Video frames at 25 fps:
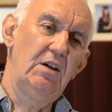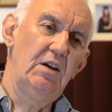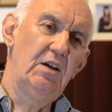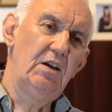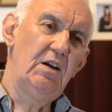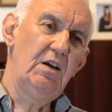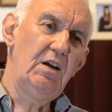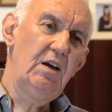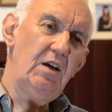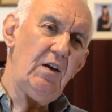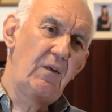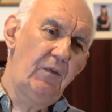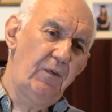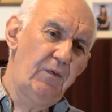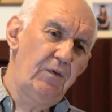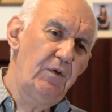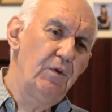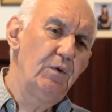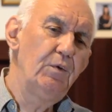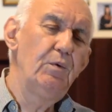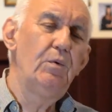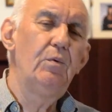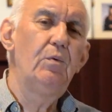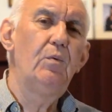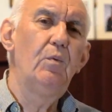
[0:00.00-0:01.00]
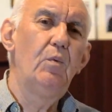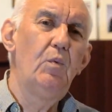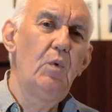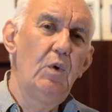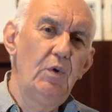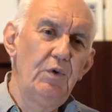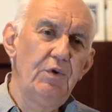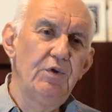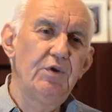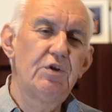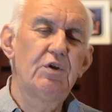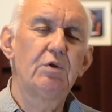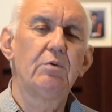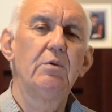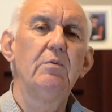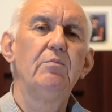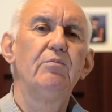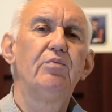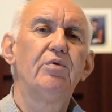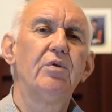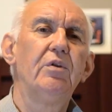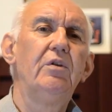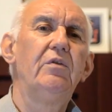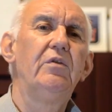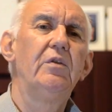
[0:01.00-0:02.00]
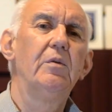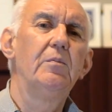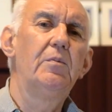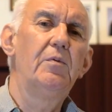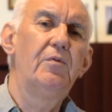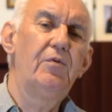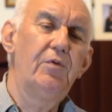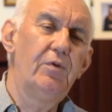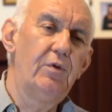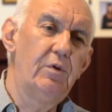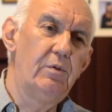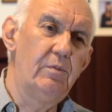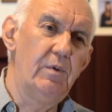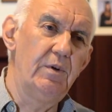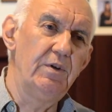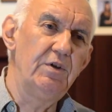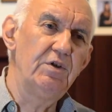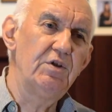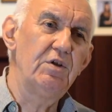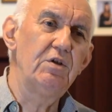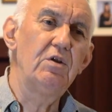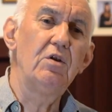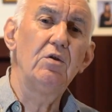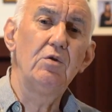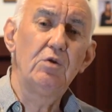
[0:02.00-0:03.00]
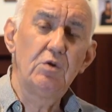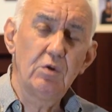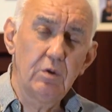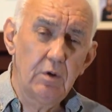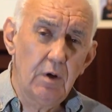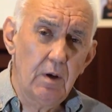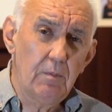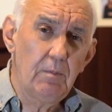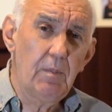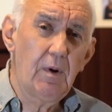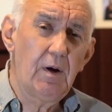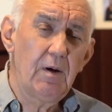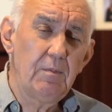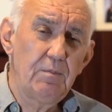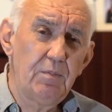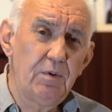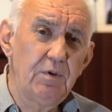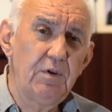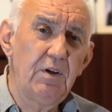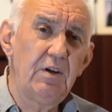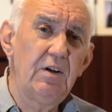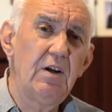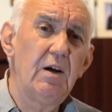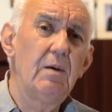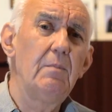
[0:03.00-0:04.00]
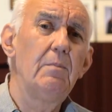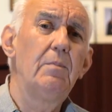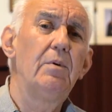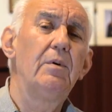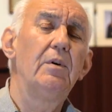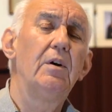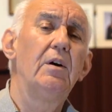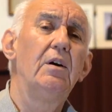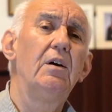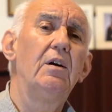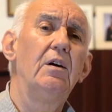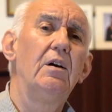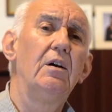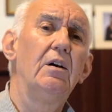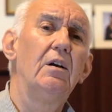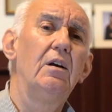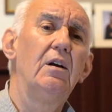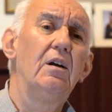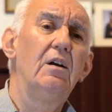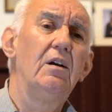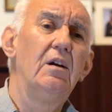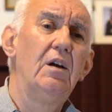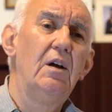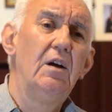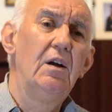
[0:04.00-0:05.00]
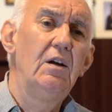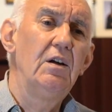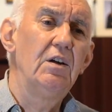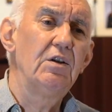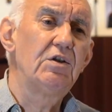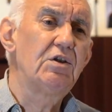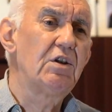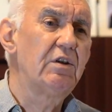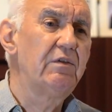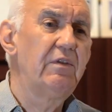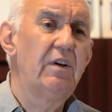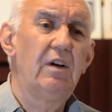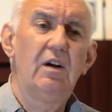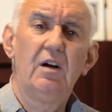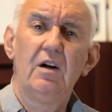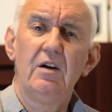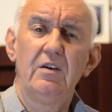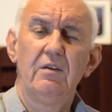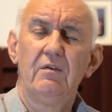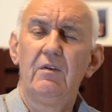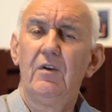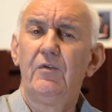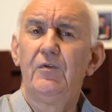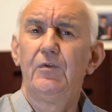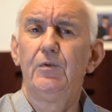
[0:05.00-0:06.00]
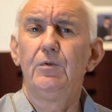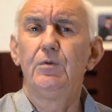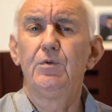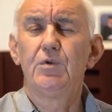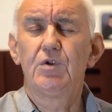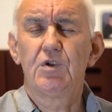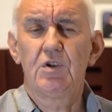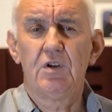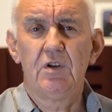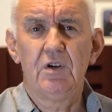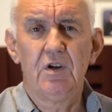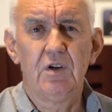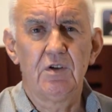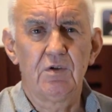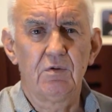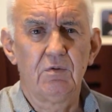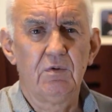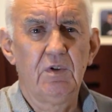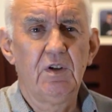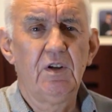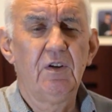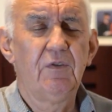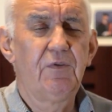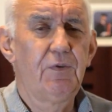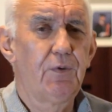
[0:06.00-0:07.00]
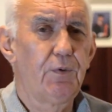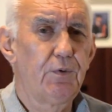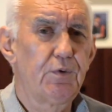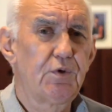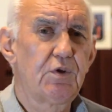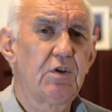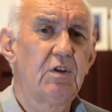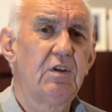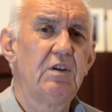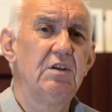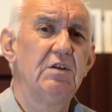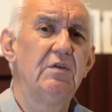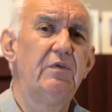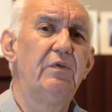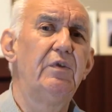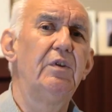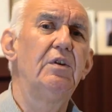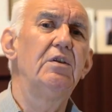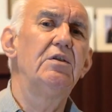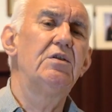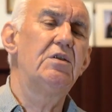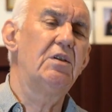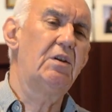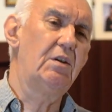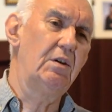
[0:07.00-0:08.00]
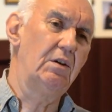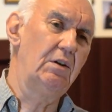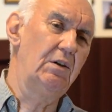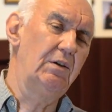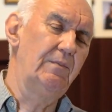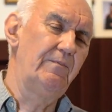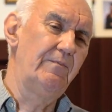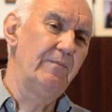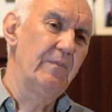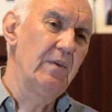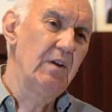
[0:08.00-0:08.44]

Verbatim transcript: if you want to improve your performance and you do it by putting up uh, a sort of a, either a full size or near full size vertical,